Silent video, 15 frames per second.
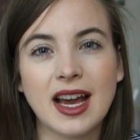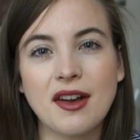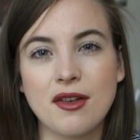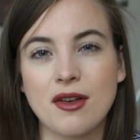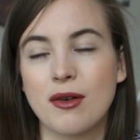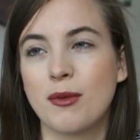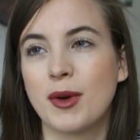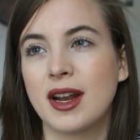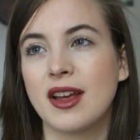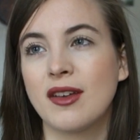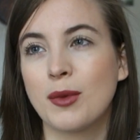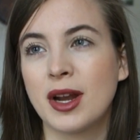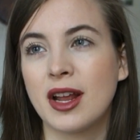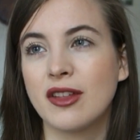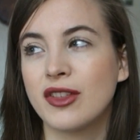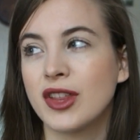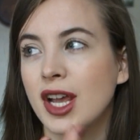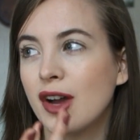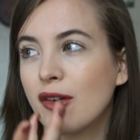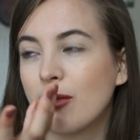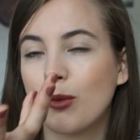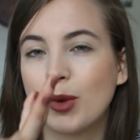I don't know, when I
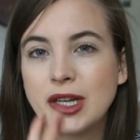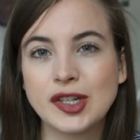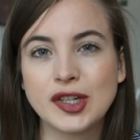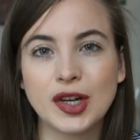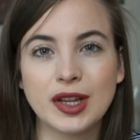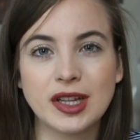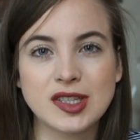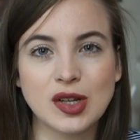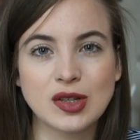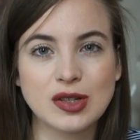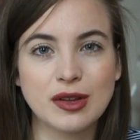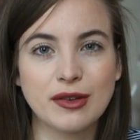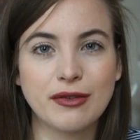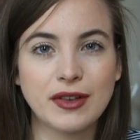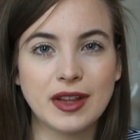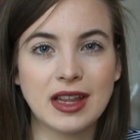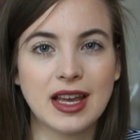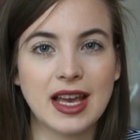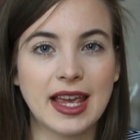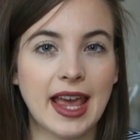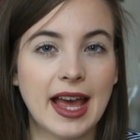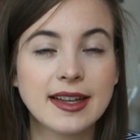think of winter, that's also the feeling
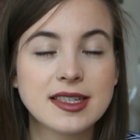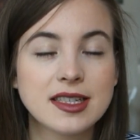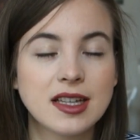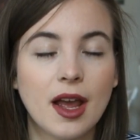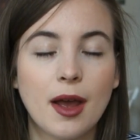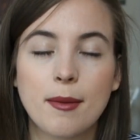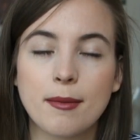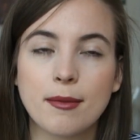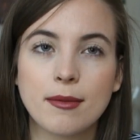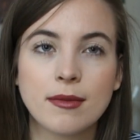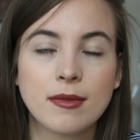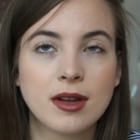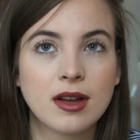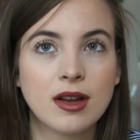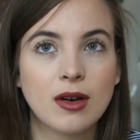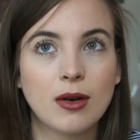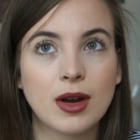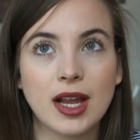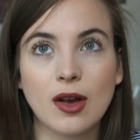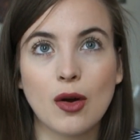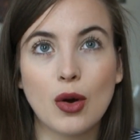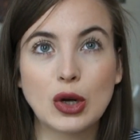I get. Or
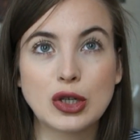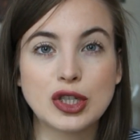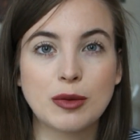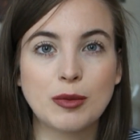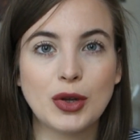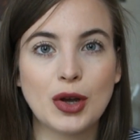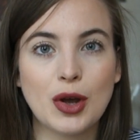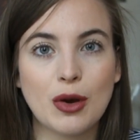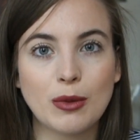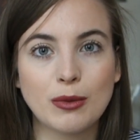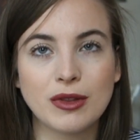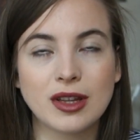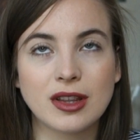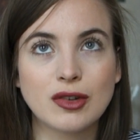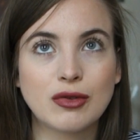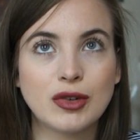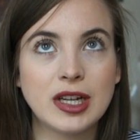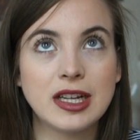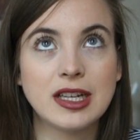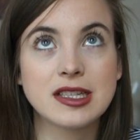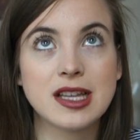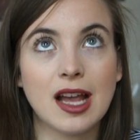like autumn, you know, the
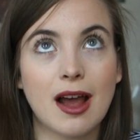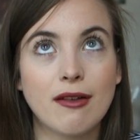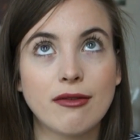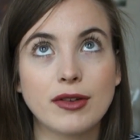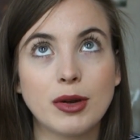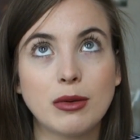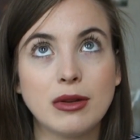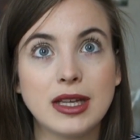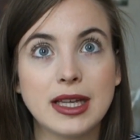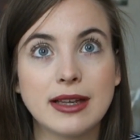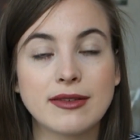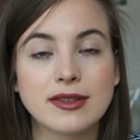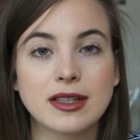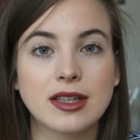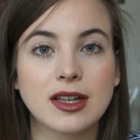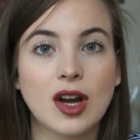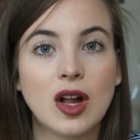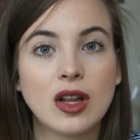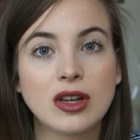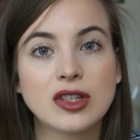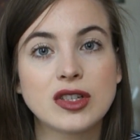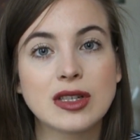trees have no leaves and the
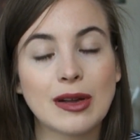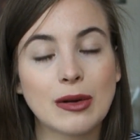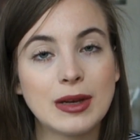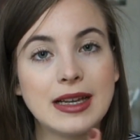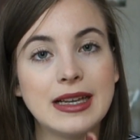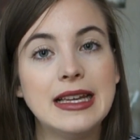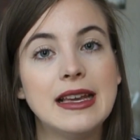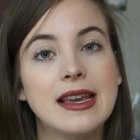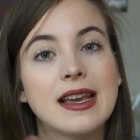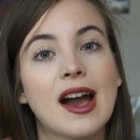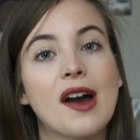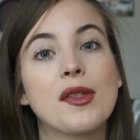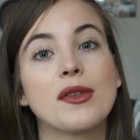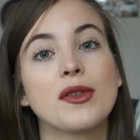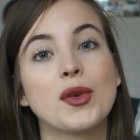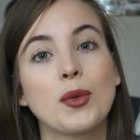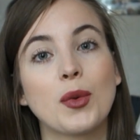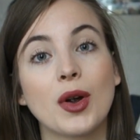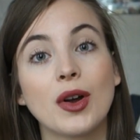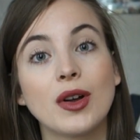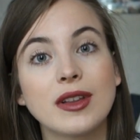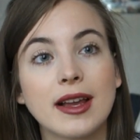colors slowly leaking out of the
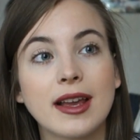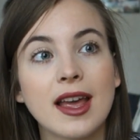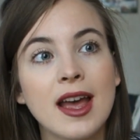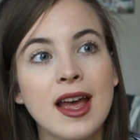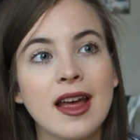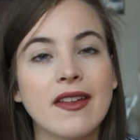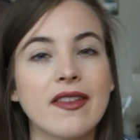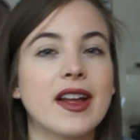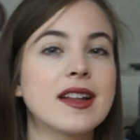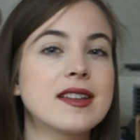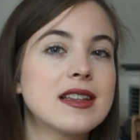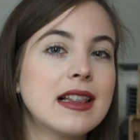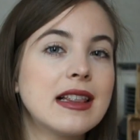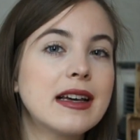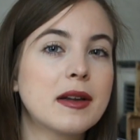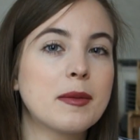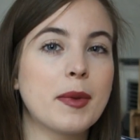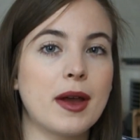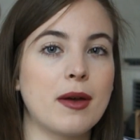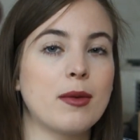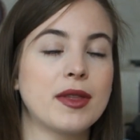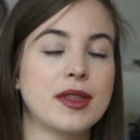world. Like, that's a little
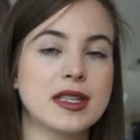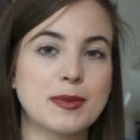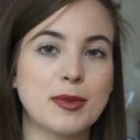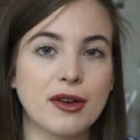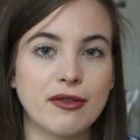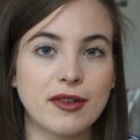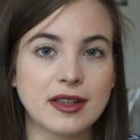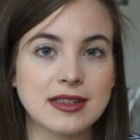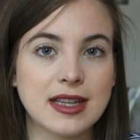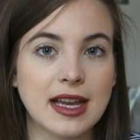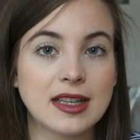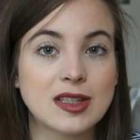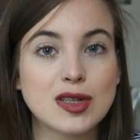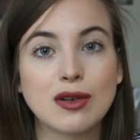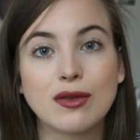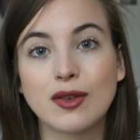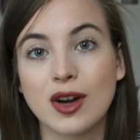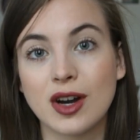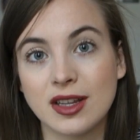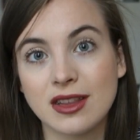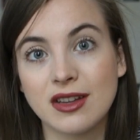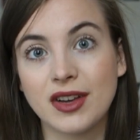bit what this book feels like so
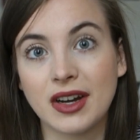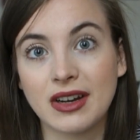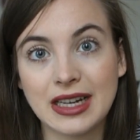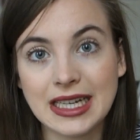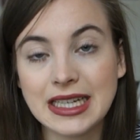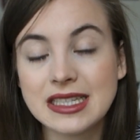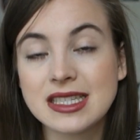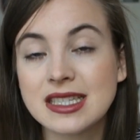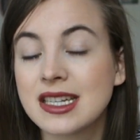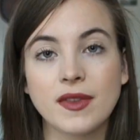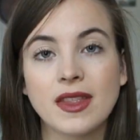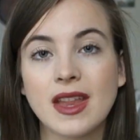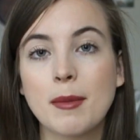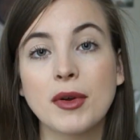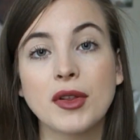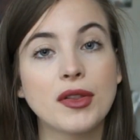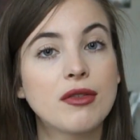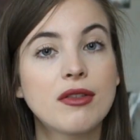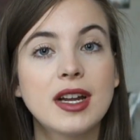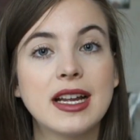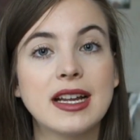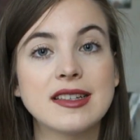far at the very least. Number
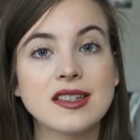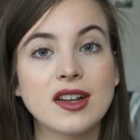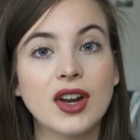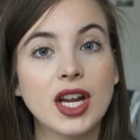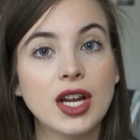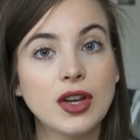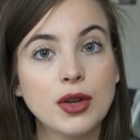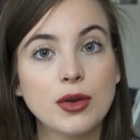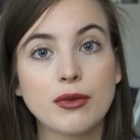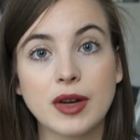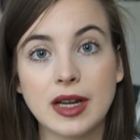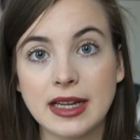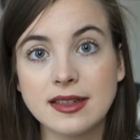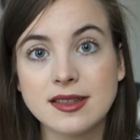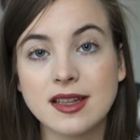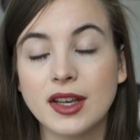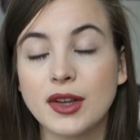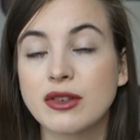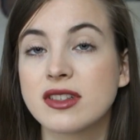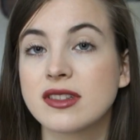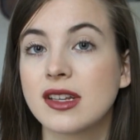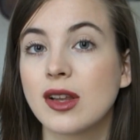three, is there a new release that
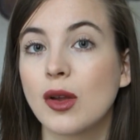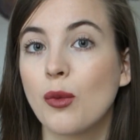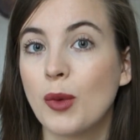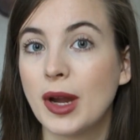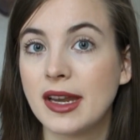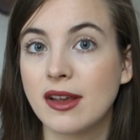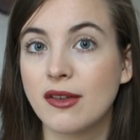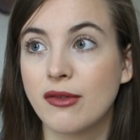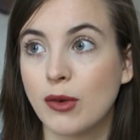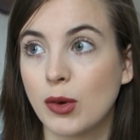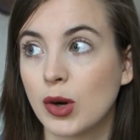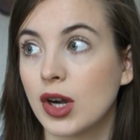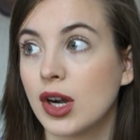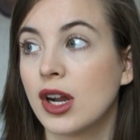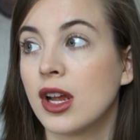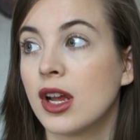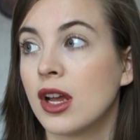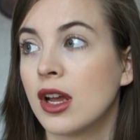you're still waiting for?